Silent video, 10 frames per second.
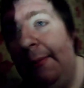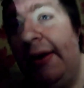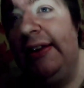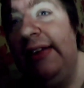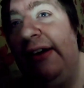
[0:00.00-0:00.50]
it
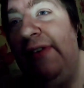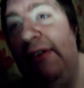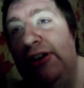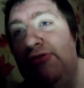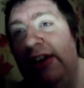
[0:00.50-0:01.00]
sounds very
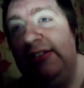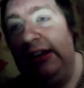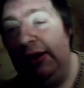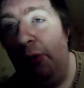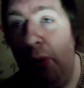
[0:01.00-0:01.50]
interesting.
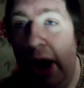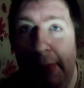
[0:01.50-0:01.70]
Why am I